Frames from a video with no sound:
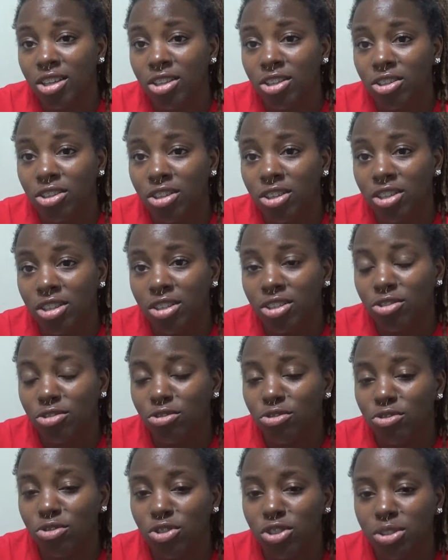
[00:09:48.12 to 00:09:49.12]
you'll
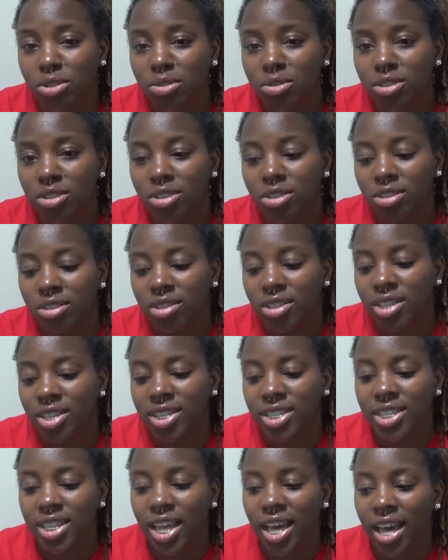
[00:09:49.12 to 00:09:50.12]
lose
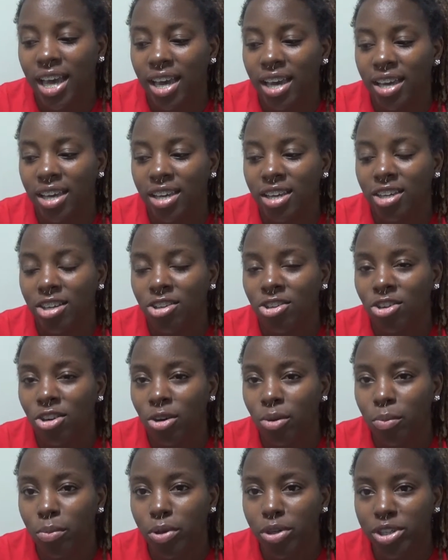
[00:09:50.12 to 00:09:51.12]
it's like
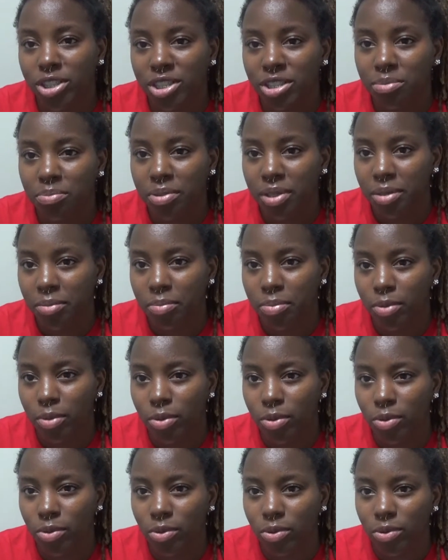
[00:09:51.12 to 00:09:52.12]
you'll push
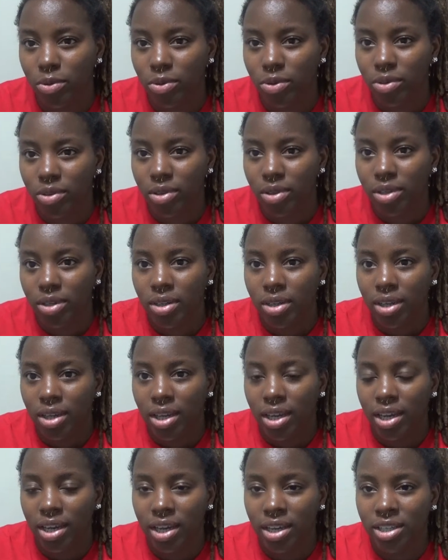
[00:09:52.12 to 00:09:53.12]
people
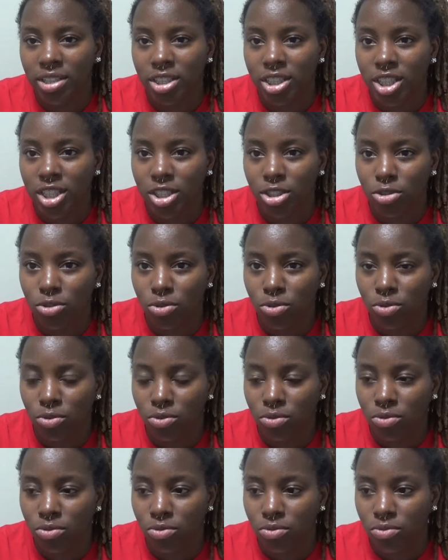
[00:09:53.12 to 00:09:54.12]

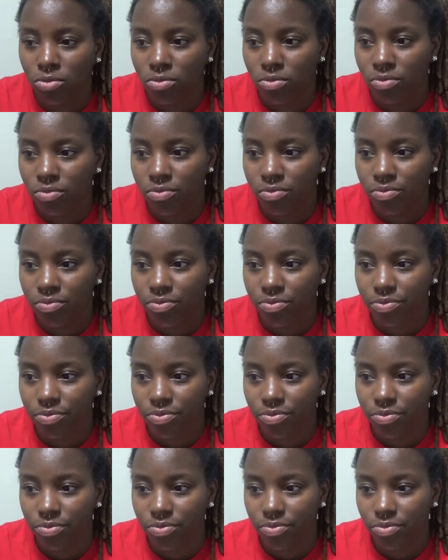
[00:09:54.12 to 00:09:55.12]
into
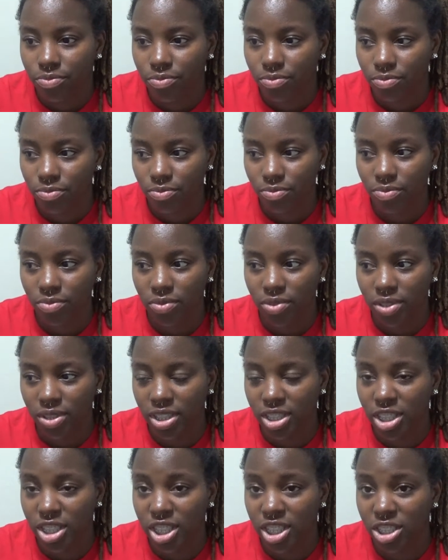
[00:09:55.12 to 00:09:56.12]

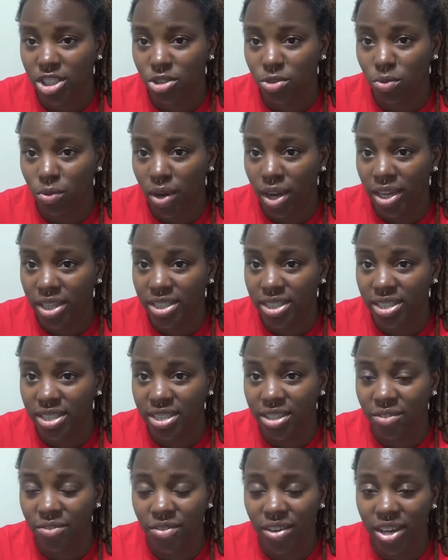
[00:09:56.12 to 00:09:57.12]
the situation
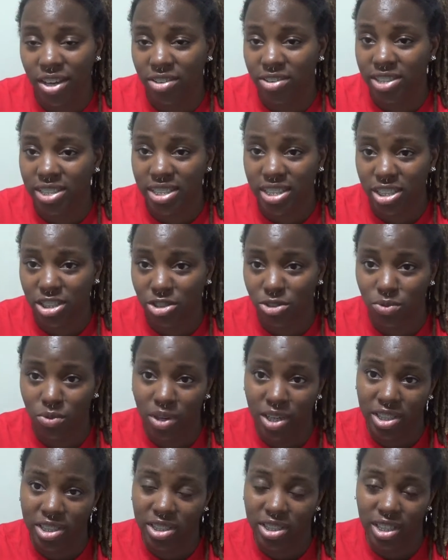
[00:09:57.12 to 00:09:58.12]
the very
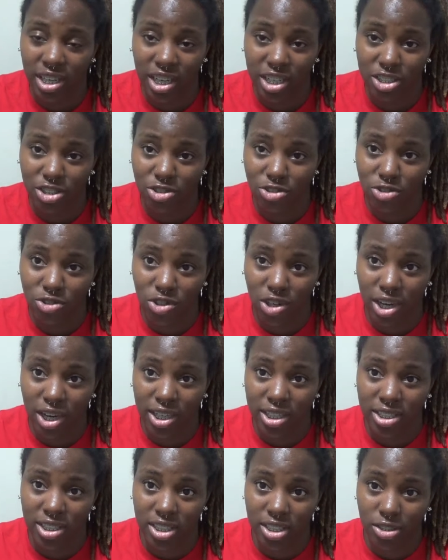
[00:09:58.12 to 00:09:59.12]
situation that you're
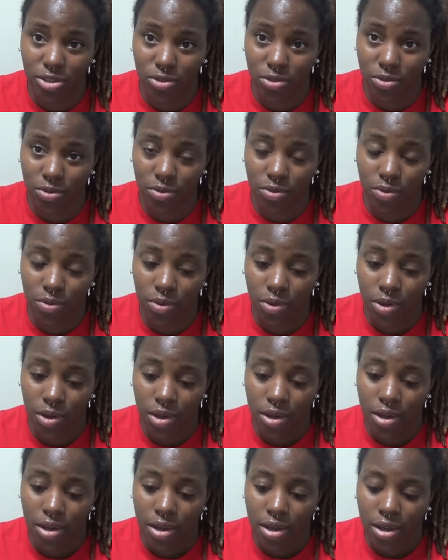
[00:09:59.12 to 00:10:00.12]
trying to
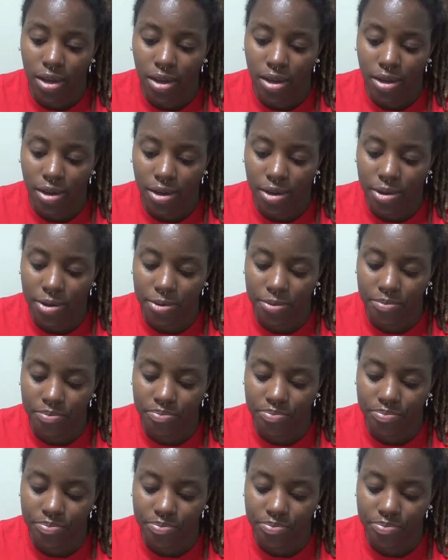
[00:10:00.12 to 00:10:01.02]
um,